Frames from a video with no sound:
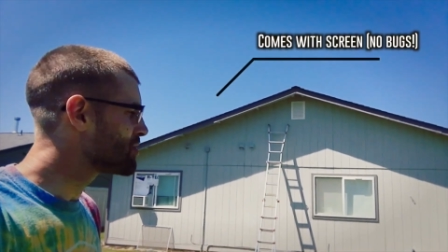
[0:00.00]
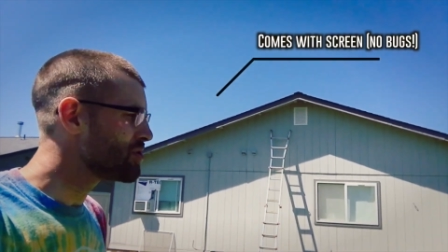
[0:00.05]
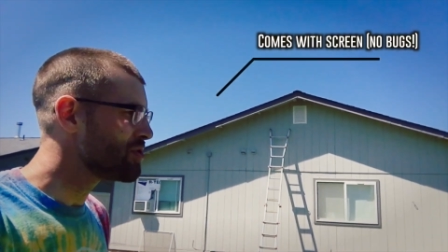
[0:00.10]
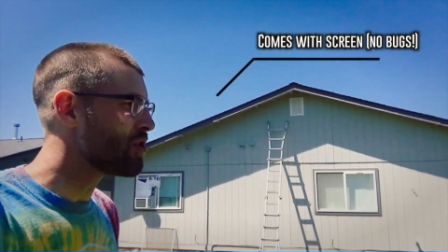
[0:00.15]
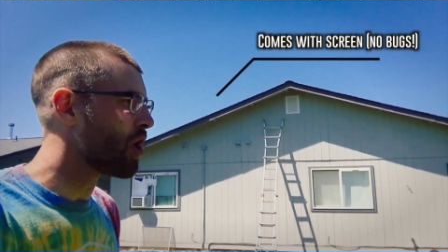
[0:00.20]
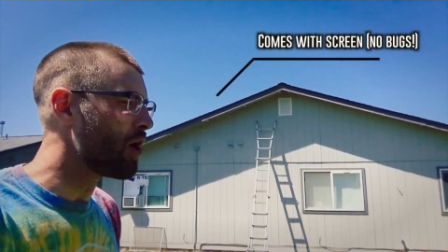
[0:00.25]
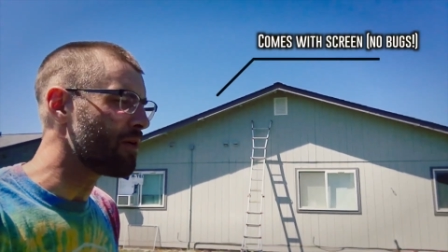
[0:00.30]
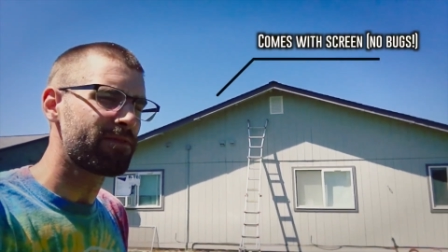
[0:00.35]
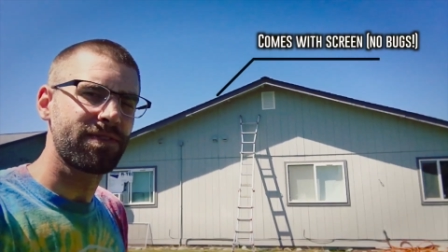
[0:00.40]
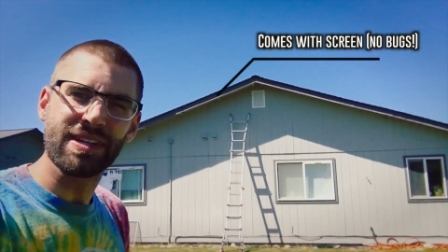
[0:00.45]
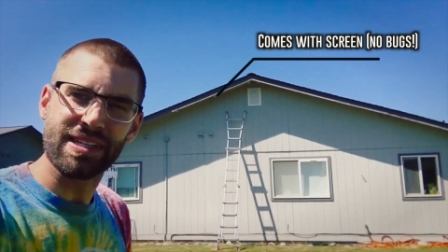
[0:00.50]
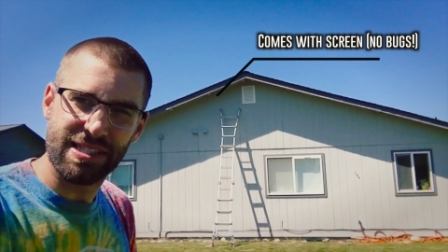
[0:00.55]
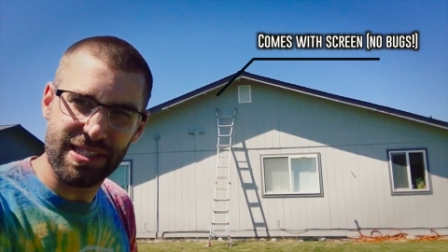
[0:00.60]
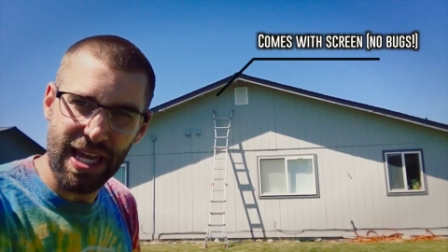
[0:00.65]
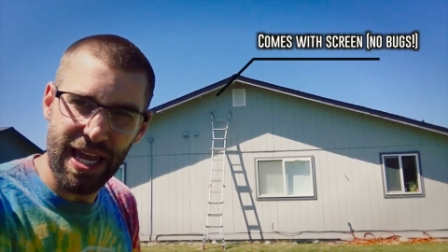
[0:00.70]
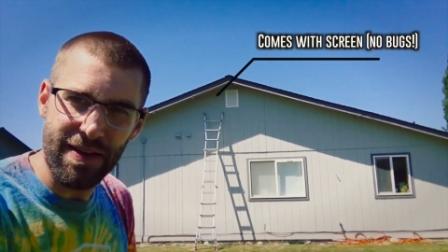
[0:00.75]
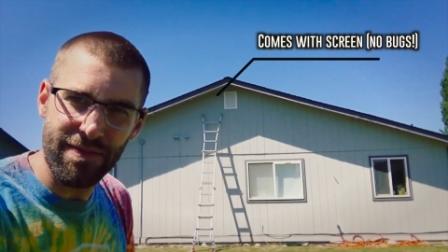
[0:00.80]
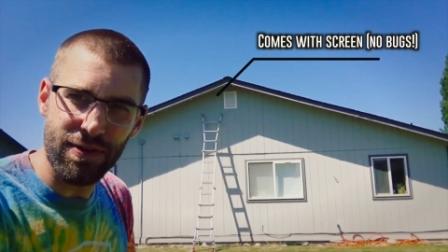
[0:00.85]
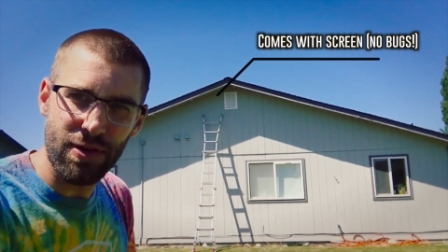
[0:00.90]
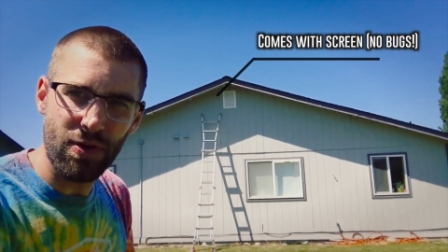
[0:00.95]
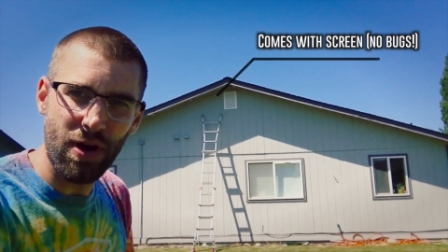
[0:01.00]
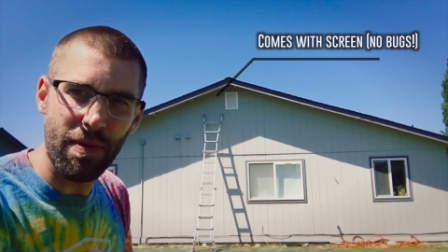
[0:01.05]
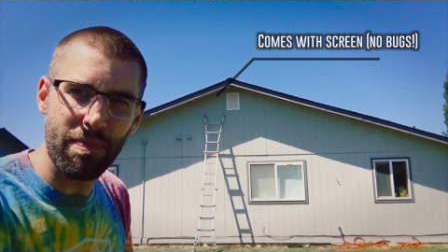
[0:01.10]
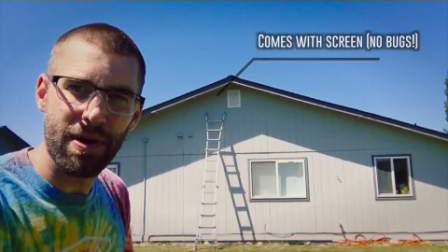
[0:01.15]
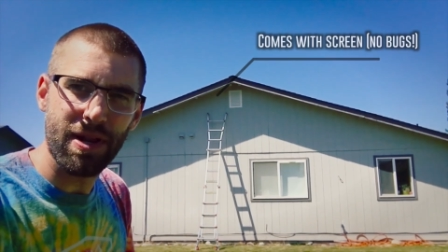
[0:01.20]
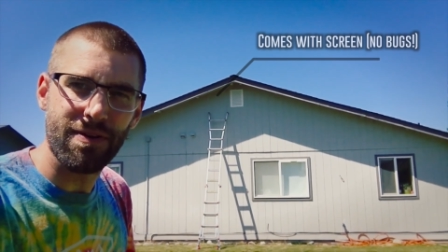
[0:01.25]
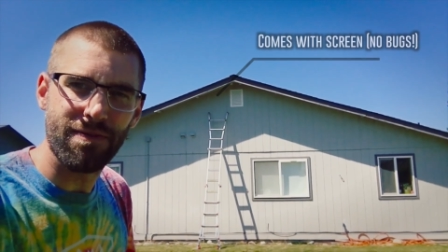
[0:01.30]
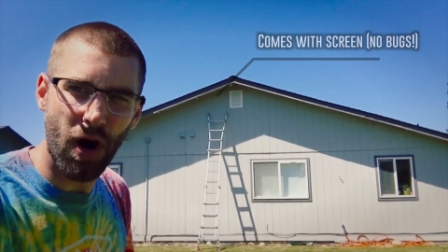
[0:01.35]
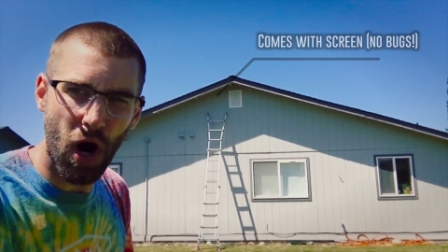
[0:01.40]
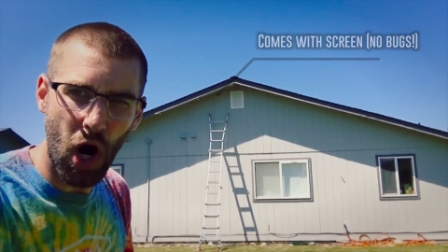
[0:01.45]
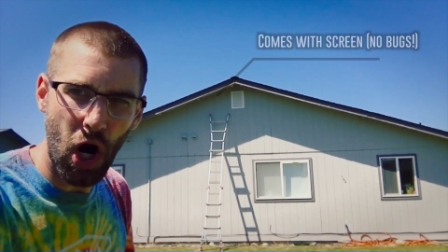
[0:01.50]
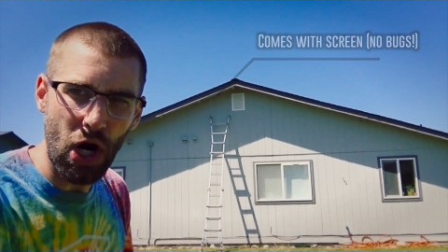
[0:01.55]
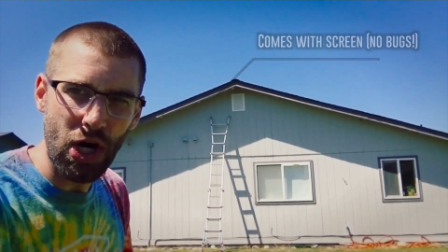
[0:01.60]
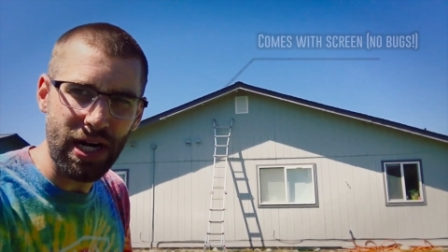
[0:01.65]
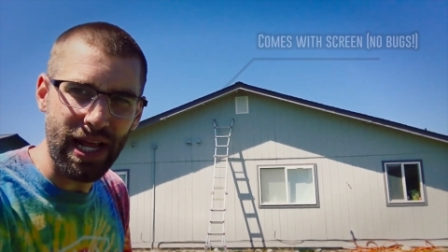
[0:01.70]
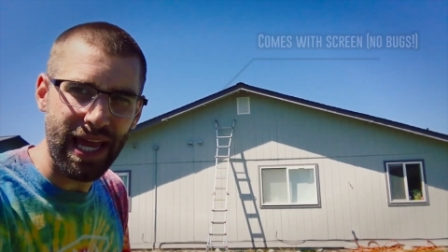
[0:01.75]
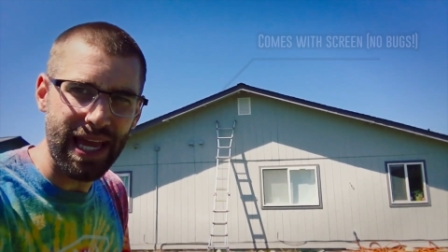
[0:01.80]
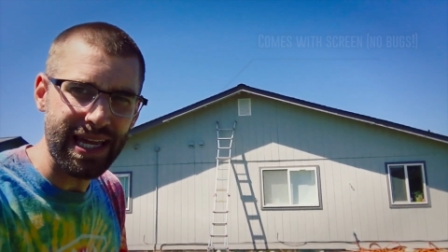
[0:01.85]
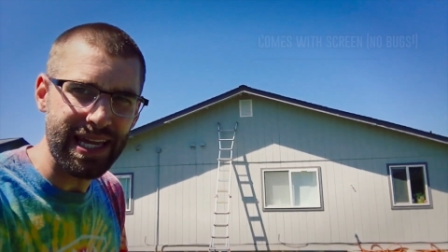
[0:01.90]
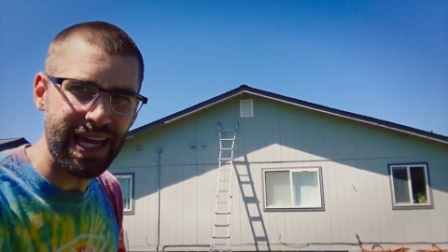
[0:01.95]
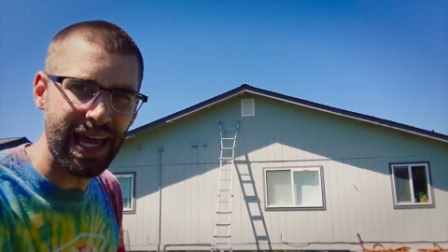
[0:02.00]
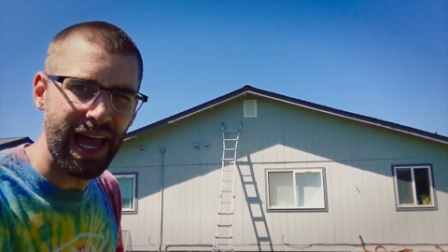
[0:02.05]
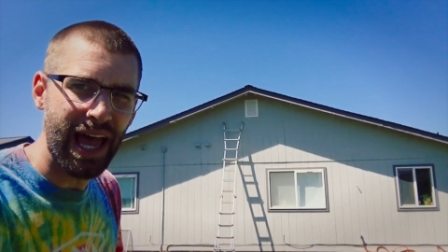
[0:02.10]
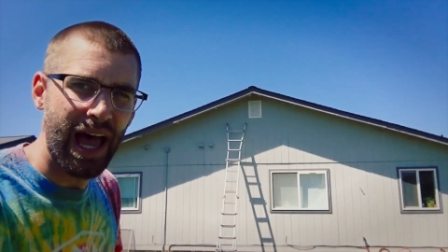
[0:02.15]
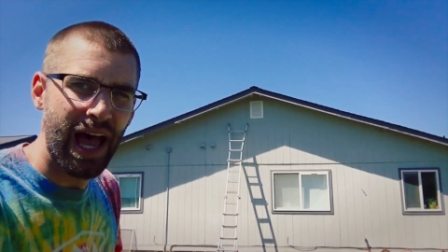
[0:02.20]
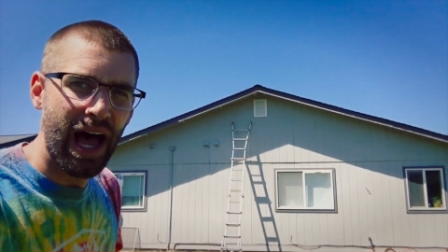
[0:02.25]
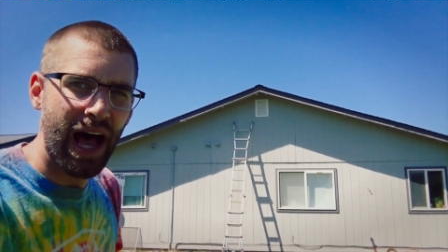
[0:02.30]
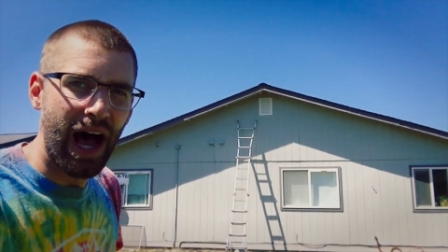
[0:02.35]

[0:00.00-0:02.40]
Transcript: to hopefully save you a bit of heartache